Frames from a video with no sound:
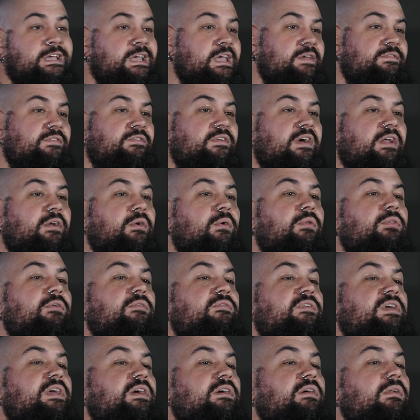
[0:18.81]
if you've got an older
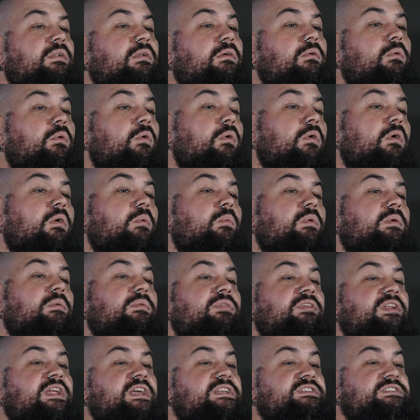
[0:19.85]
vehicle or one
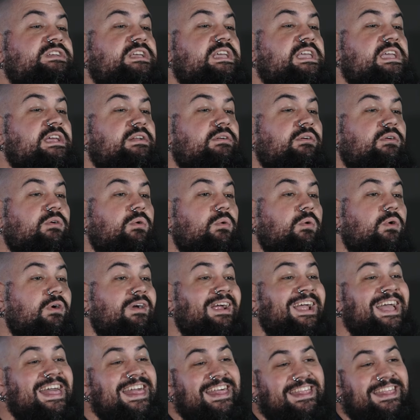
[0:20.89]
with an aging heater core.